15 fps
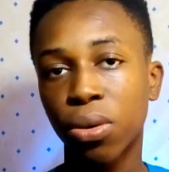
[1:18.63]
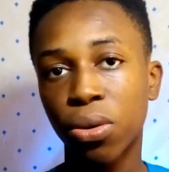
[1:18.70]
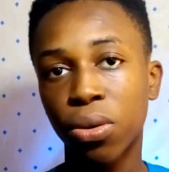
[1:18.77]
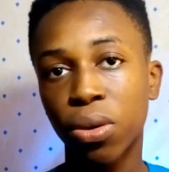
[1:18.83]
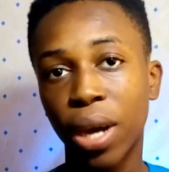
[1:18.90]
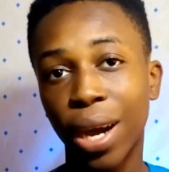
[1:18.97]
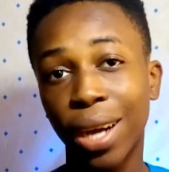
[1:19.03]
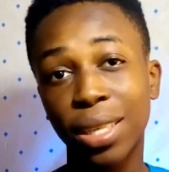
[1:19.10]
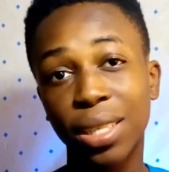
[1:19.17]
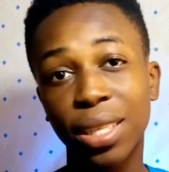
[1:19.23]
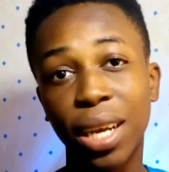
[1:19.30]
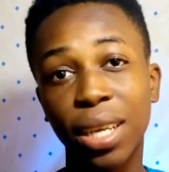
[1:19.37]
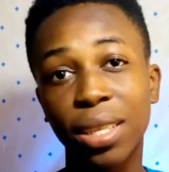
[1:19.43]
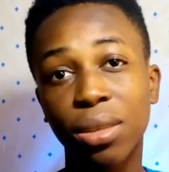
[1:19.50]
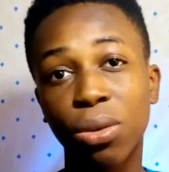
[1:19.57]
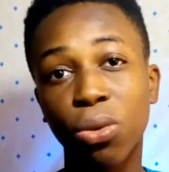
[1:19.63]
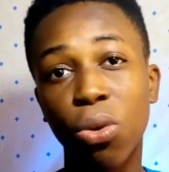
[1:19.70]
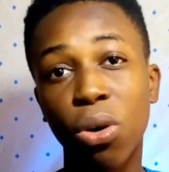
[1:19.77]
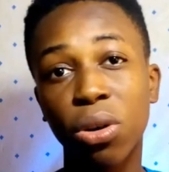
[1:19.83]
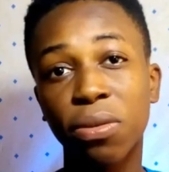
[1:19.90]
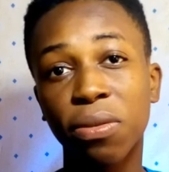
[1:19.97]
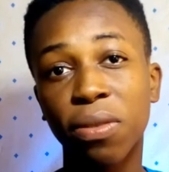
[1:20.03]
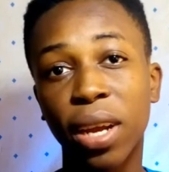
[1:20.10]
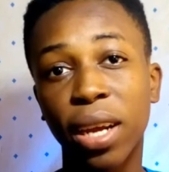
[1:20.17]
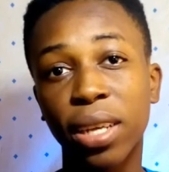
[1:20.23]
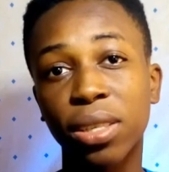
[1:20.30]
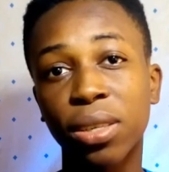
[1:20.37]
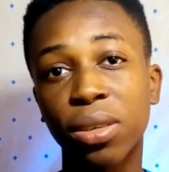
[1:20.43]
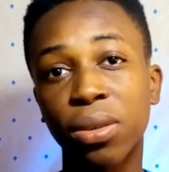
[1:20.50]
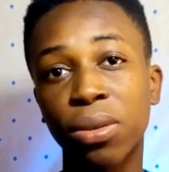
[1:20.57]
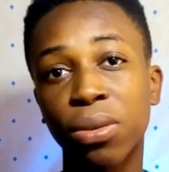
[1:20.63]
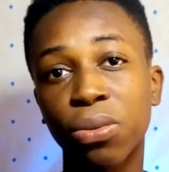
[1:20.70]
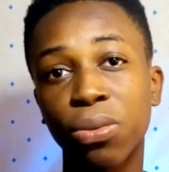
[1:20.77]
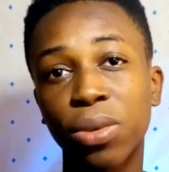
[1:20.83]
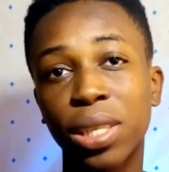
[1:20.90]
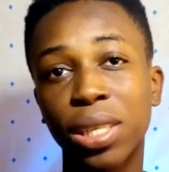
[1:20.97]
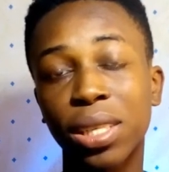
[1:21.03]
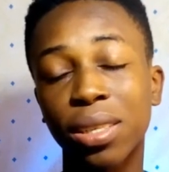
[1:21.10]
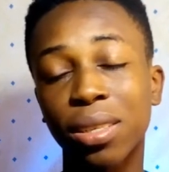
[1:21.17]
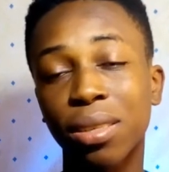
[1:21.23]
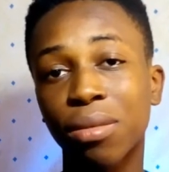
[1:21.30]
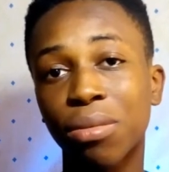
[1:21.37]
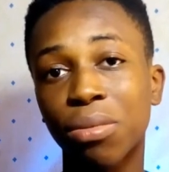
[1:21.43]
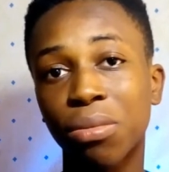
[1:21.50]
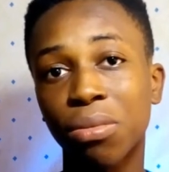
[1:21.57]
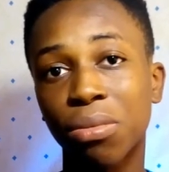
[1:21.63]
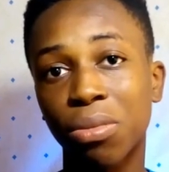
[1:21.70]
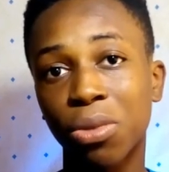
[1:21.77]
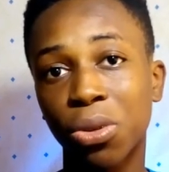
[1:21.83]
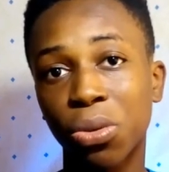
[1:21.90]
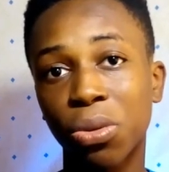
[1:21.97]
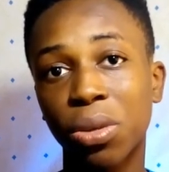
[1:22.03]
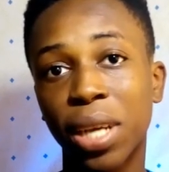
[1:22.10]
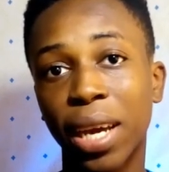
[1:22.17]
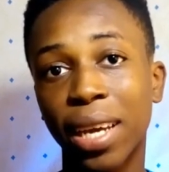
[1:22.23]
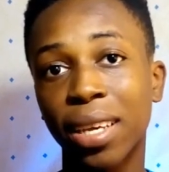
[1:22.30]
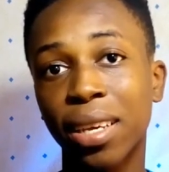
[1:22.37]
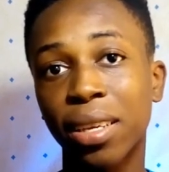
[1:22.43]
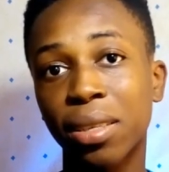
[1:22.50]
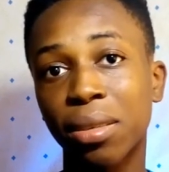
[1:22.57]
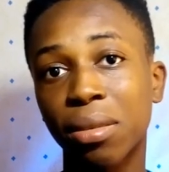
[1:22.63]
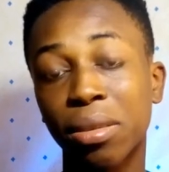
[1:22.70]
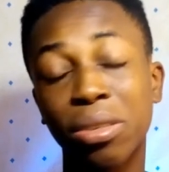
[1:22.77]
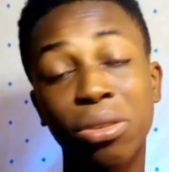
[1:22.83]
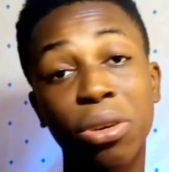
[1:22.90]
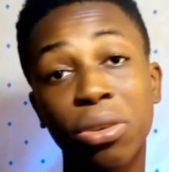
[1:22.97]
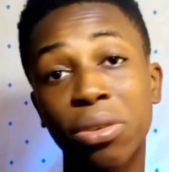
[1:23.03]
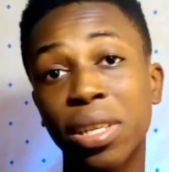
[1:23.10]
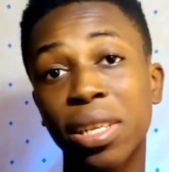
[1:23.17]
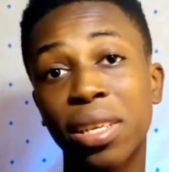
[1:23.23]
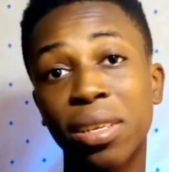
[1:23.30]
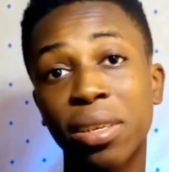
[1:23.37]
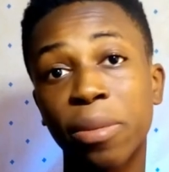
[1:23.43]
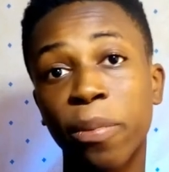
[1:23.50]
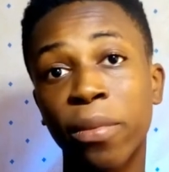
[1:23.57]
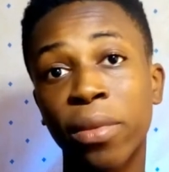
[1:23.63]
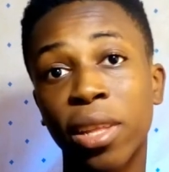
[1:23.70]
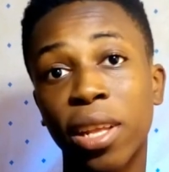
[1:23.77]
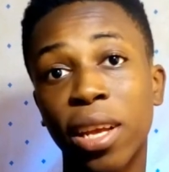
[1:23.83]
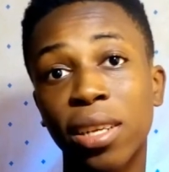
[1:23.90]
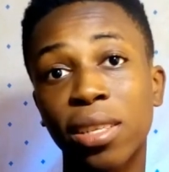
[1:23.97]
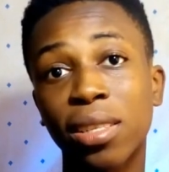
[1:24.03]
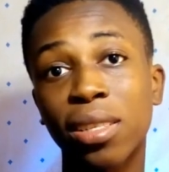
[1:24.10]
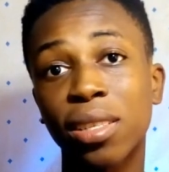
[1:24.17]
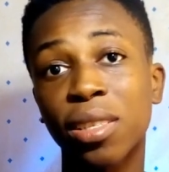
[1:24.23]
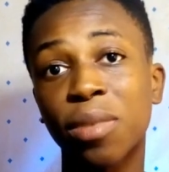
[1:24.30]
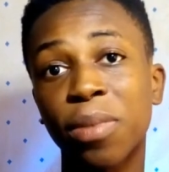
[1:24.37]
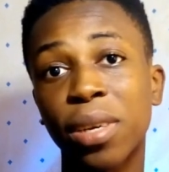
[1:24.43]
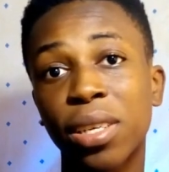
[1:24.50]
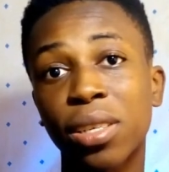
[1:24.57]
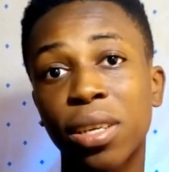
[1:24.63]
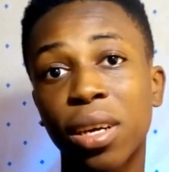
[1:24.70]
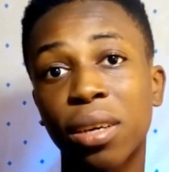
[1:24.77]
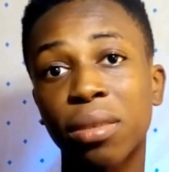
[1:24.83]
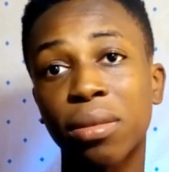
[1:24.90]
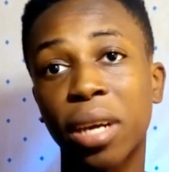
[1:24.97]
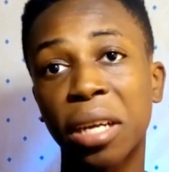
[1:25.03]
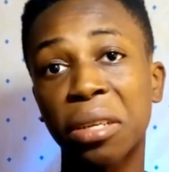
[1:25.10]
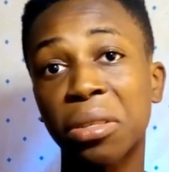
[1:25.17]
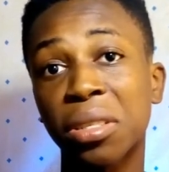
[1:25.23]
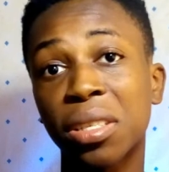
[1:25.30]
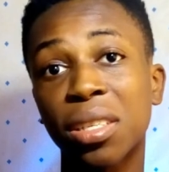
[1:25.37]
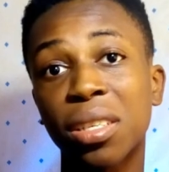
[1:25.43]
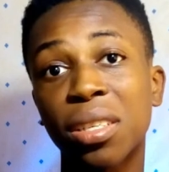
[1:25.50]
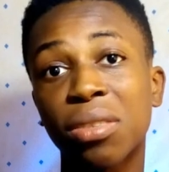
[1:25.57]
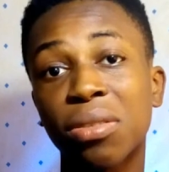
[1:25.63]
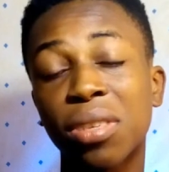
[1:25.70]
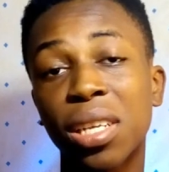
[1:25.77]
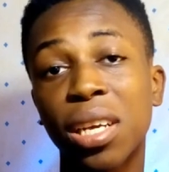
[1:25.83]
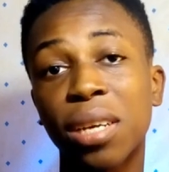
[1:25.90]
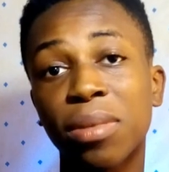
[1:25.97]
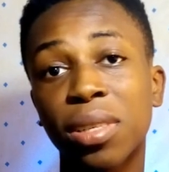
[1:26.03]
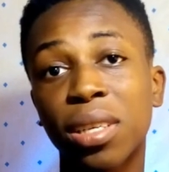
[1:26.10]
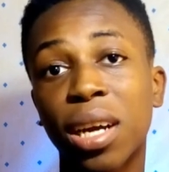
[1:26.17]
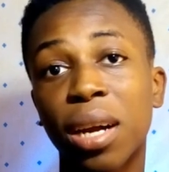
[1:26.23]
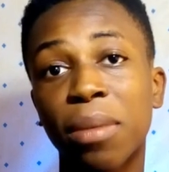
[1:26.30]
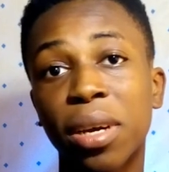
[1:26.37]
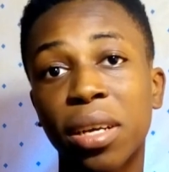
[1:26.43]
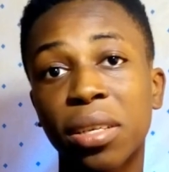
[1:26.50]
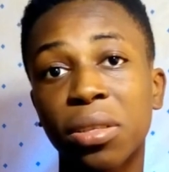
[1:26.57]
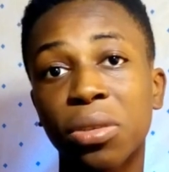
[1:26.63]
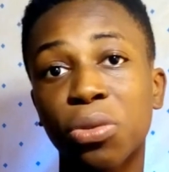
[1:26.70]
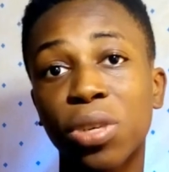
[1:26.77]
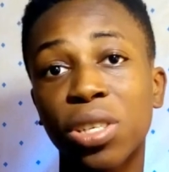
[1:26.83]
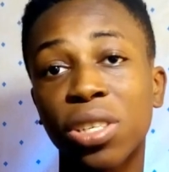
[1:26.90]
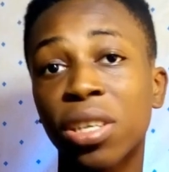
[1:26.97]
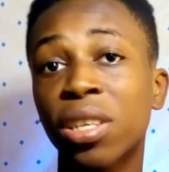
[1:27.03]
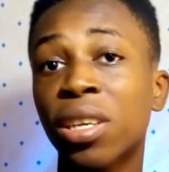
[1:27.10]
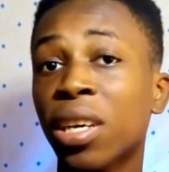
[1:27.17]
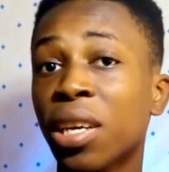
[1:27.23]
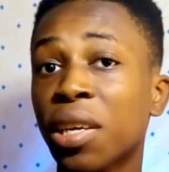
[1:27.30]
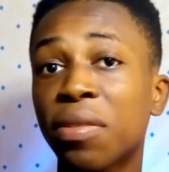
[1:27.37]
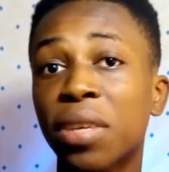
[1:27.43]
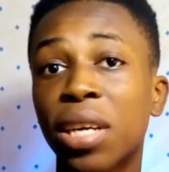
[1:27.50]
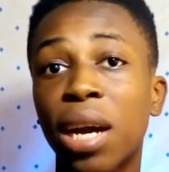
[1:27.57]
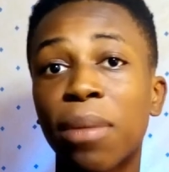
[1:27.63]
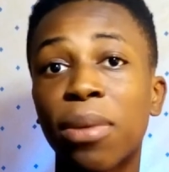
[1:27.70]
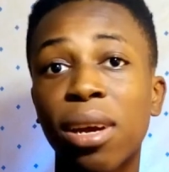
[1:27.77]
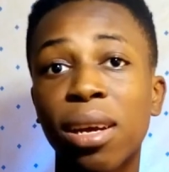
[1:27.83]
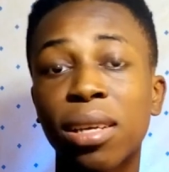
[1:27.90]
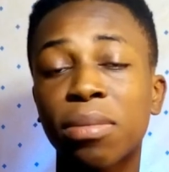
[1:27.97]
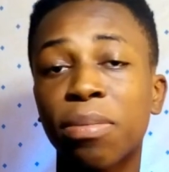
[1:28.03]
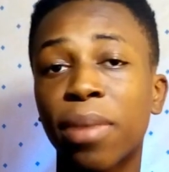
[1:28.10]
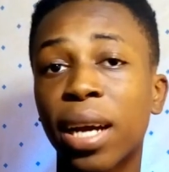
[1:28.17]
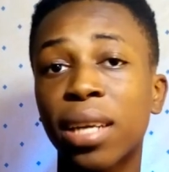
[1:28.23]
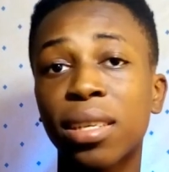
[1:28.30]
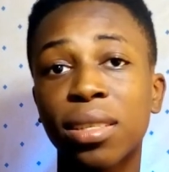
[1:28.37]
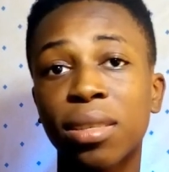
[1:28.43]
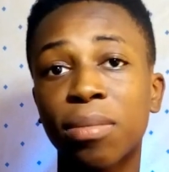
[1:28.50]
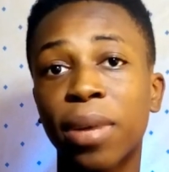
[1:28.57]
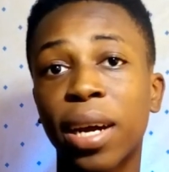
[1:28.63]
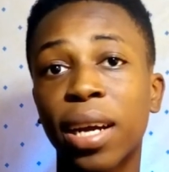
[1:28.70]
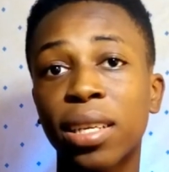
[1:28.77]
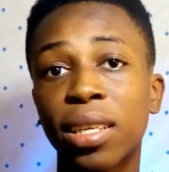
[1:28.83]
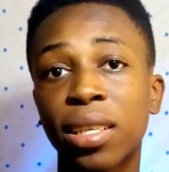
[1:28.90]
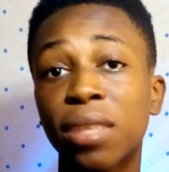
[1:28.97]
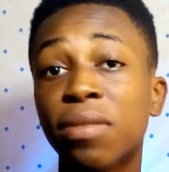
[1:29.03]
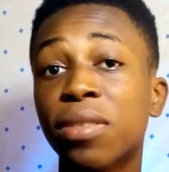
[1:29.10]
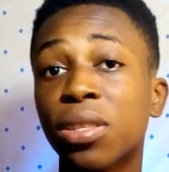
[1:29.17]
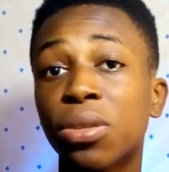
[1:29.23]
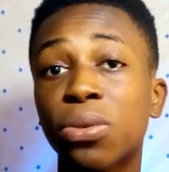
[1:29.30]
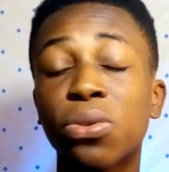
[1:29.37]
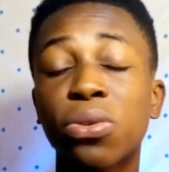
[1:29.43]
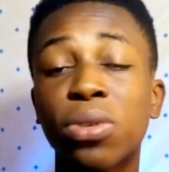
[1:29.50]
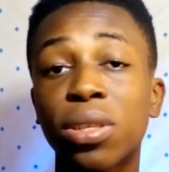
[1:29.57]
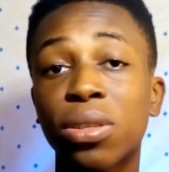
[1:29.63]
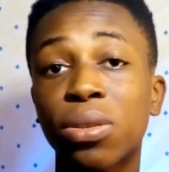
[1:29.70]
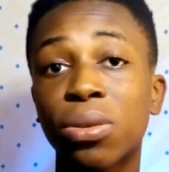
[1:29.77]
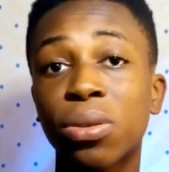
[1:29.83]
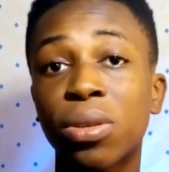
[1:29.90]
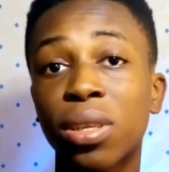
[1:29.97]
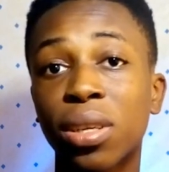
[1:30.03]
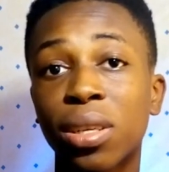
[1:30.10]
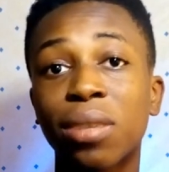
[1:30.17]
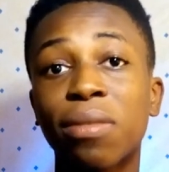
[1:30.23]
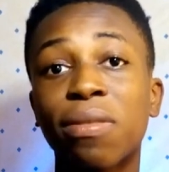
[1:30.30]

Oh, and it has quad flash, which is good, I guess. It's not really anything special. I don't think it really helps the camera situation. If the camera is bad, it's bad. If it's good, it's good.